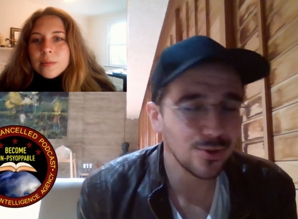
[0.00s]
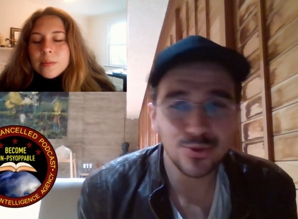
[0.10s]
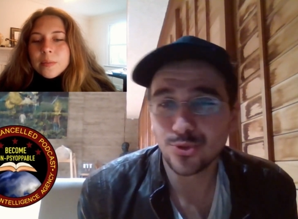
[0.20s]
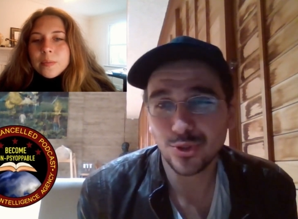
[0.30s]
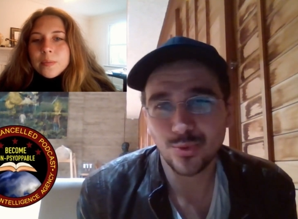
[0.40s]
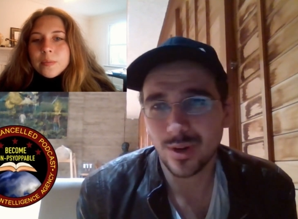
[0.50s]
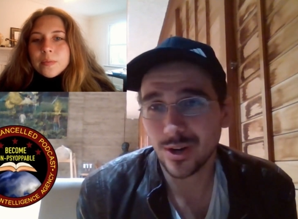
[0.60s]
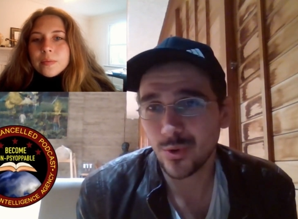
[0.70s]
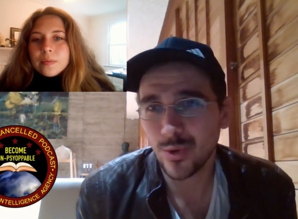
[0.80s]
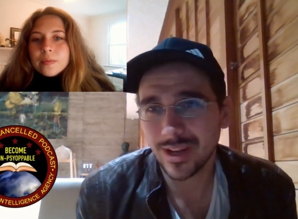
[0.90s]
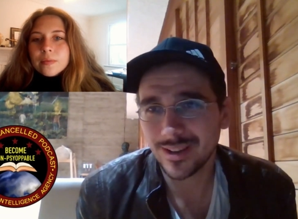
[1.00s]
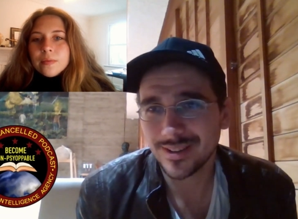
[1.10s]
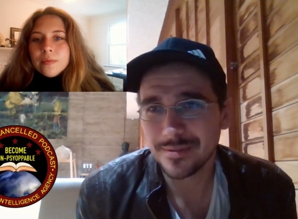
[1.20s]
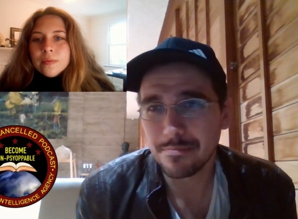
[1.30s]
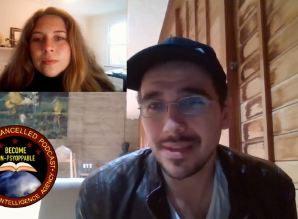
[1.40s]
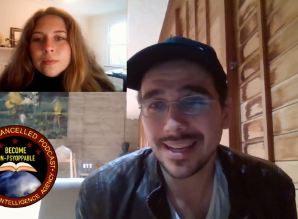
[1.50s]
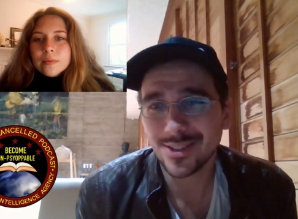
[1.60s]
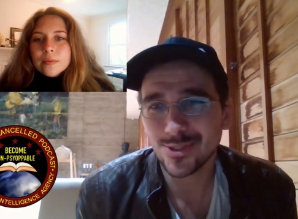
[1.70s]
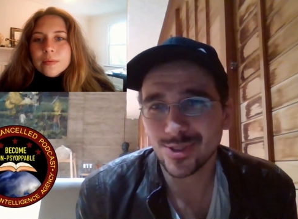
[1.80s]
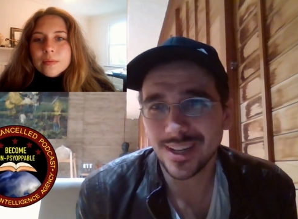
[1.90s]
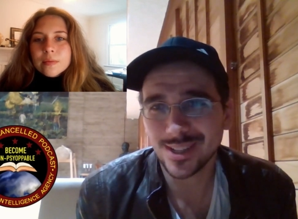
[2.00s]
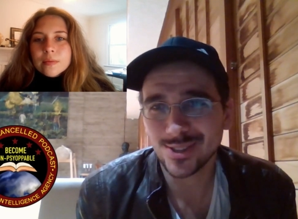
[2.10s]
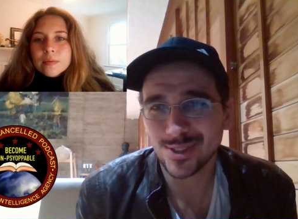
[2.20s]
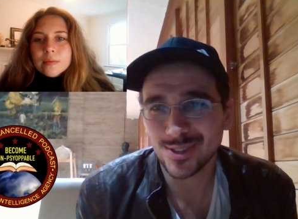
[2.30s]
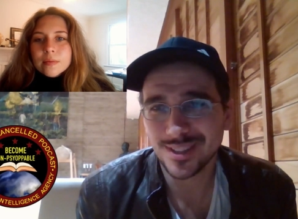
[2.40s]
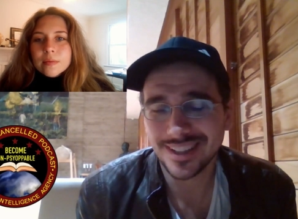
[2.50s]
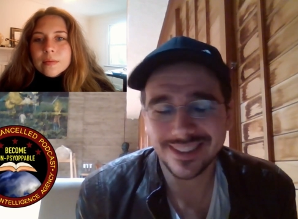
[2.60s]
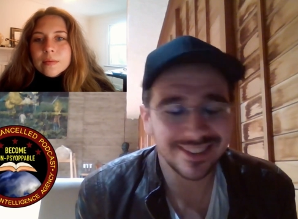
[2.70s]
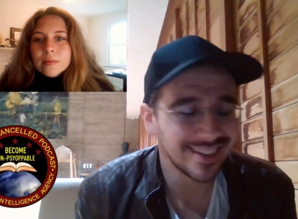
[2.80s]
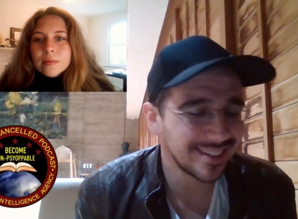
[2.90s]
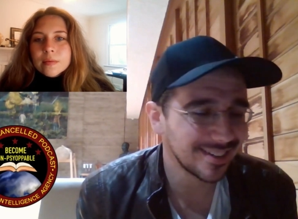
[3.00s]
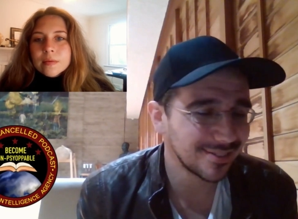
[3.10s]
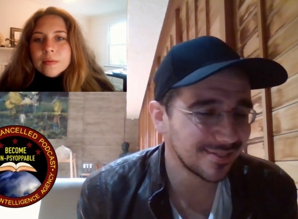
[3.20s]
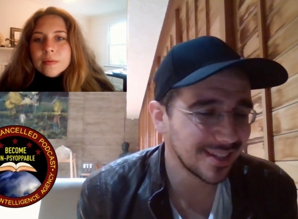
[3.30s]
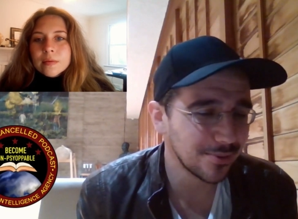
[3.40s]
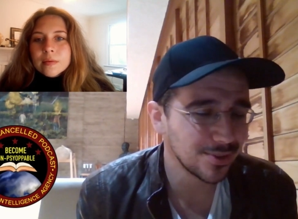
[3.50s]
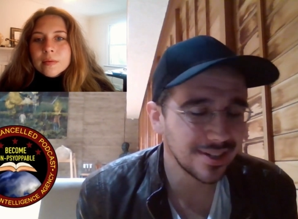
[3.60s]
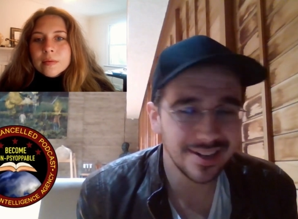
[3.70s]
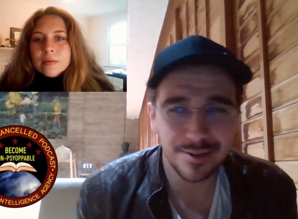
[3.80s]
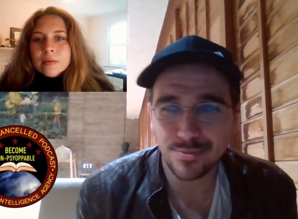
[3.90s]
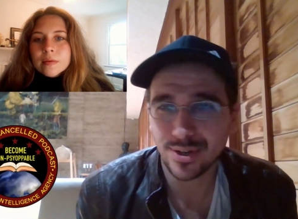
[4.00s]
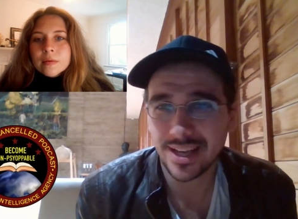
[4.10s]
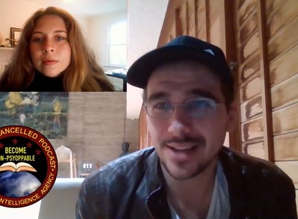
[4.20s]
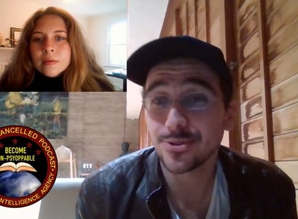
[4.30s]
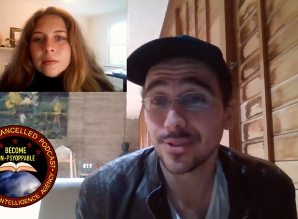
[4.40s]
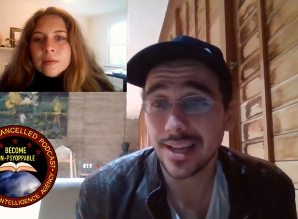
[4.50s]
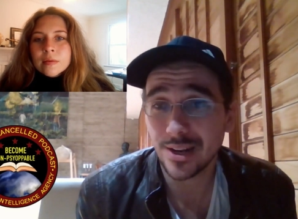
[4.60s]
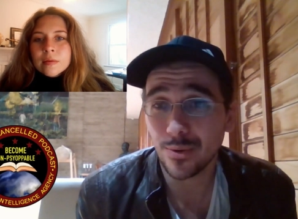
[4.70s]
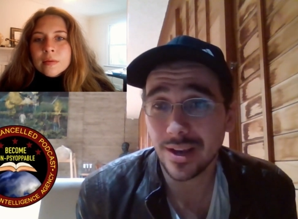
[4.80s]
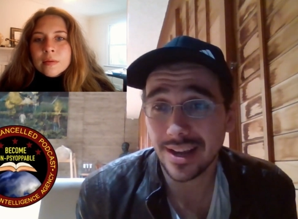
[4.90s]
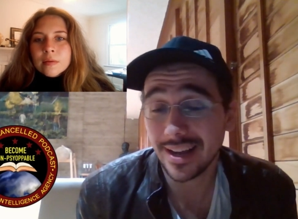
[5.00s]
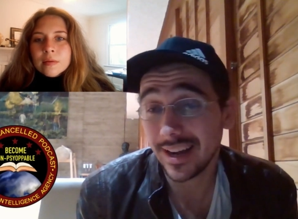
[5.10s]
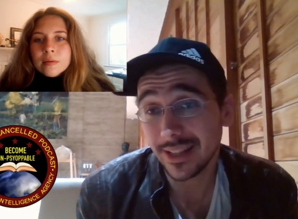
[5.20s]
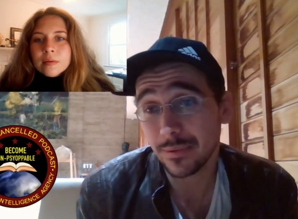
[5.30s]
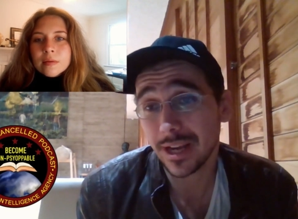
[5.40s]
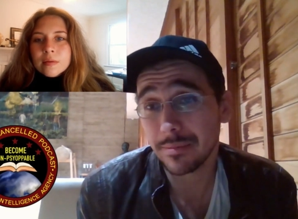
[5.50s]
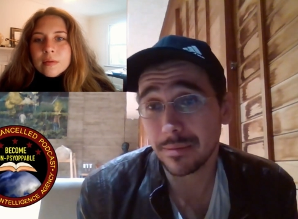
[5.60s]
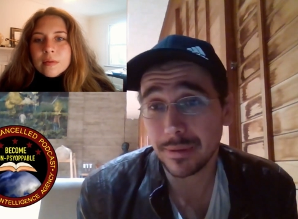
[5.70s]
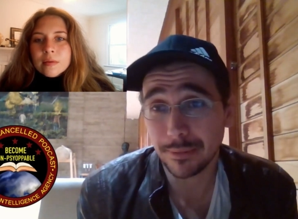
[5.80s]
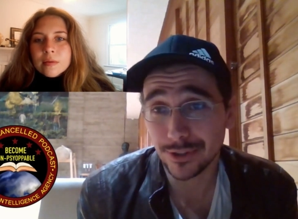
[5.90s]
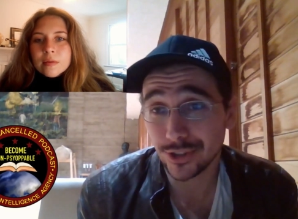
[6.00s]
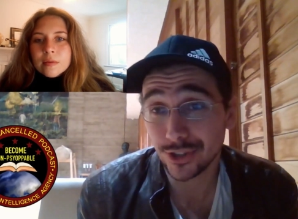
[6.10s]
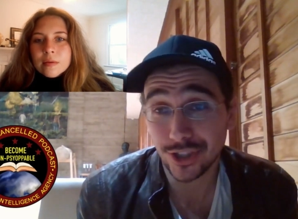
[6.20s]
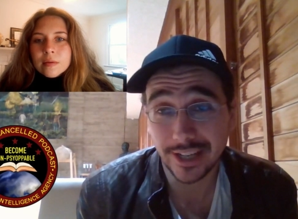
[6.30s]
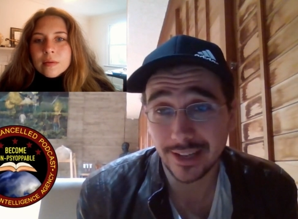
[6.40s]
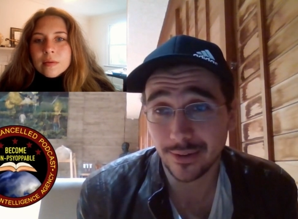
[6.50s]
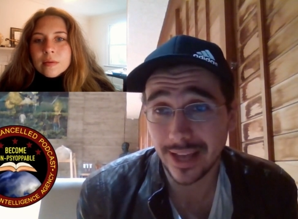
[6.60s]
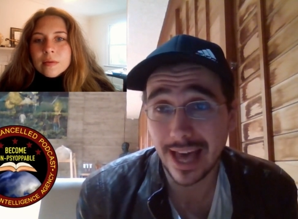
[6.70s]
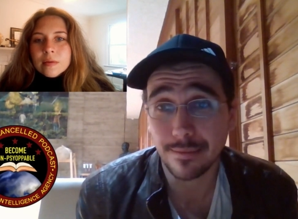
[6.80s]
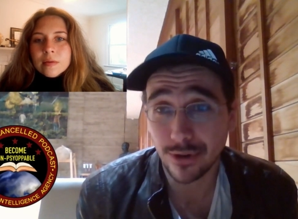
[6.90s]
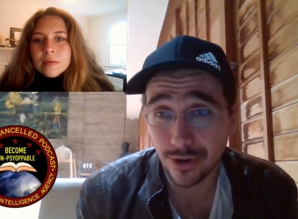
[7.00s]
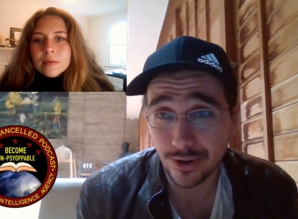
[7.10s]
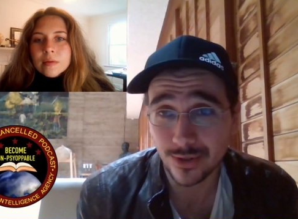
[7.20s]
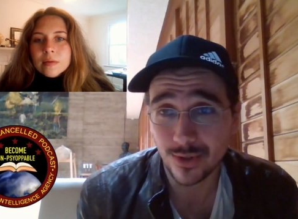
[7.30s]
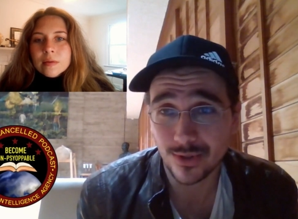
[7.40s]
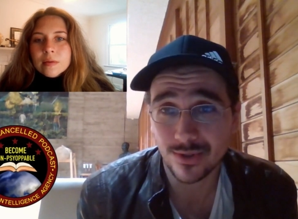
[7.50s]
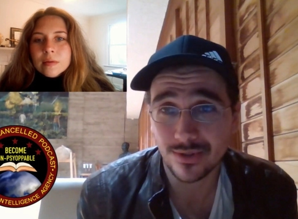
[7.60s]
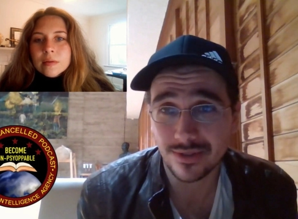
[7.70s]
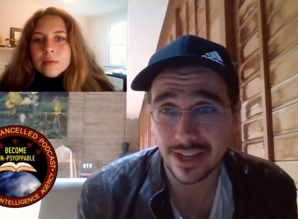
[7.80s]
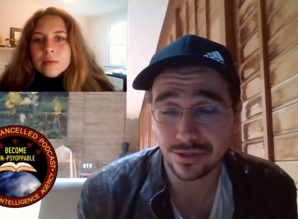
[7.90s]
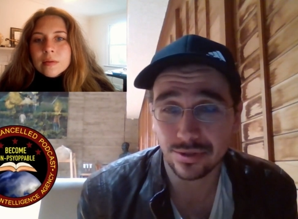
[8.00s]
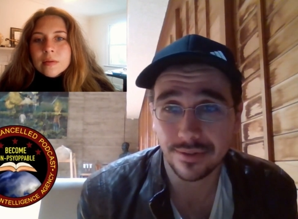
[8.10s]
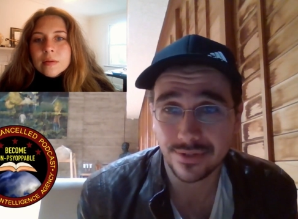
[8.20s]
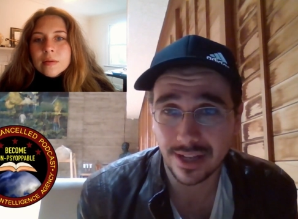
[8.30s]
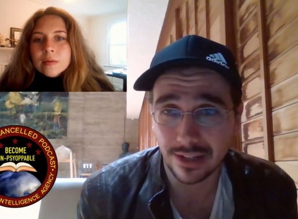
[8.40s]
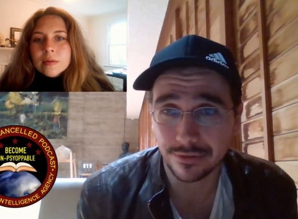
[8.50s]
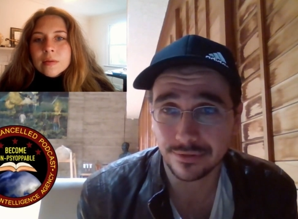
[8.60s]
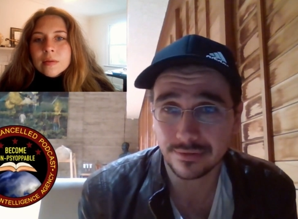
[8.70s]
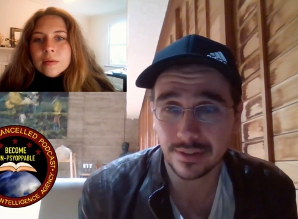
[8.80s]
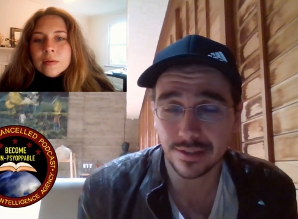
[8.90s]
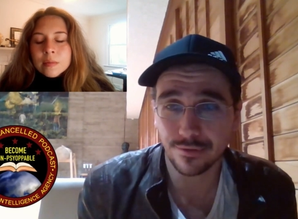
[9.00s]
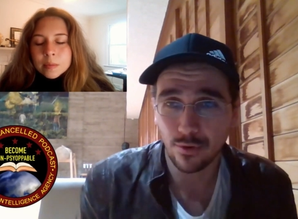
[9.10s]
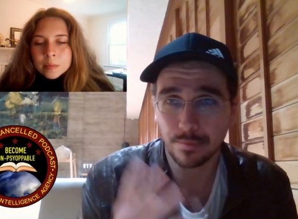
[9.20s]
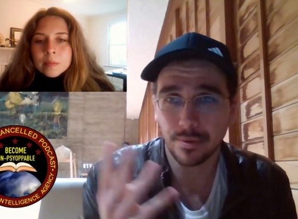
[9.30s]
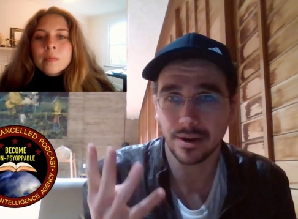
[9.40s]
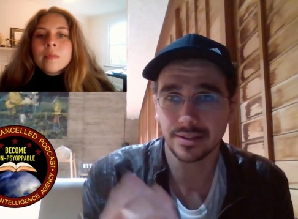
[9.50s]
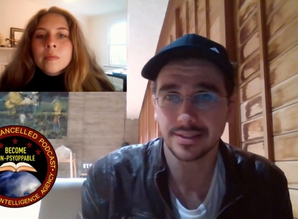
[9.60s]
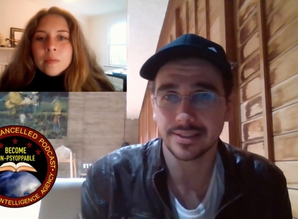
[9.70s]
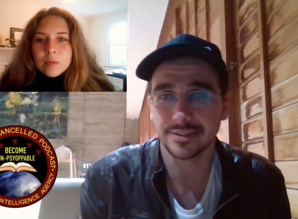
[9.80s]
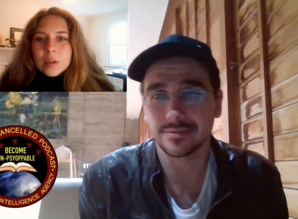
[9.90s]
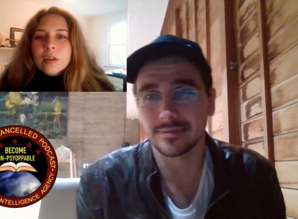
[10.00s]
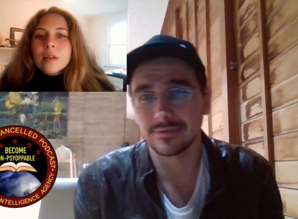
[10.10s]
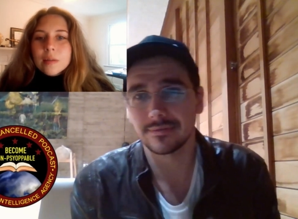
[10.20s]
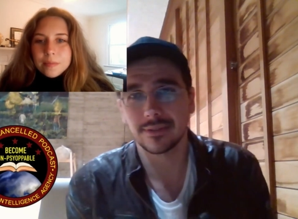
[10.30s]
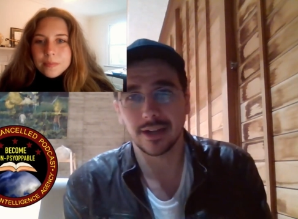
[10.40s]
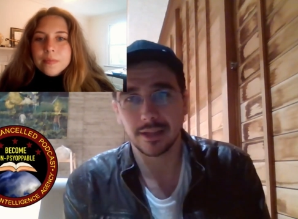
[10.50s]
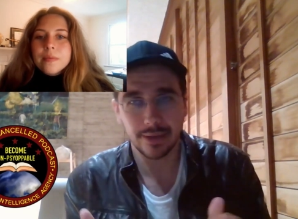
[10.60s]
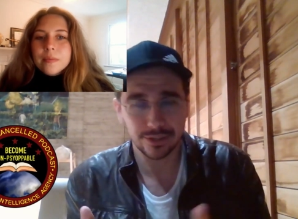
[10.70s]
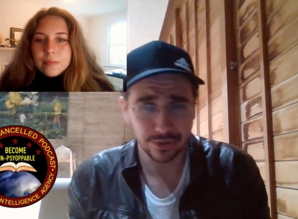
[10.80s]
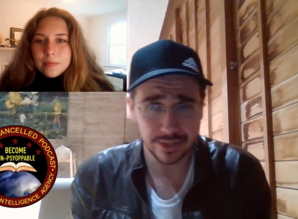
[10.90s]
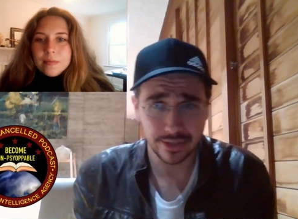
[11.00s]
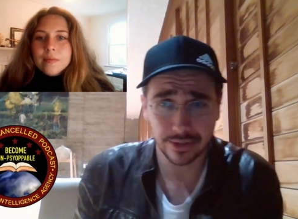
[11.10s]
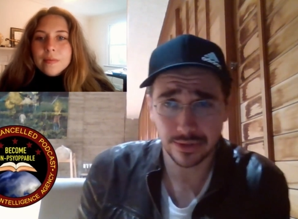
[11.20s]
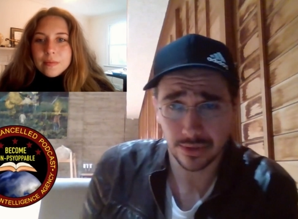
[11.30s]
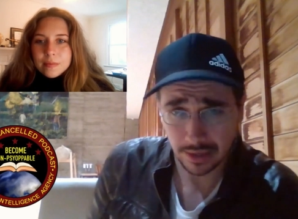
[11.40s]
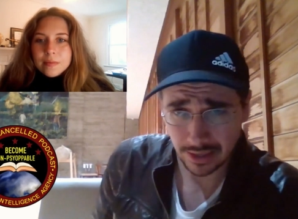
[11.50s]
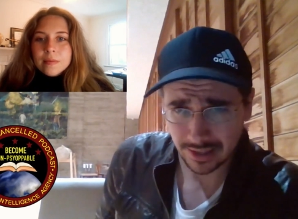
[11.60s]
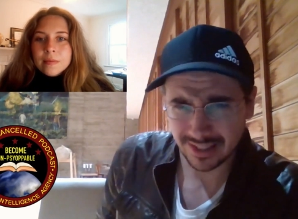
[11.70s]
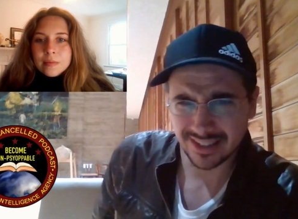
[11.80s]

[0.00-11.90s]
Speaker 1: for those who just want a quick mini introduction that that was done in a pretty entertaining way. I highly recommend people just check out Adam Curtis's Century of Self. It's a four part uh, documentary series,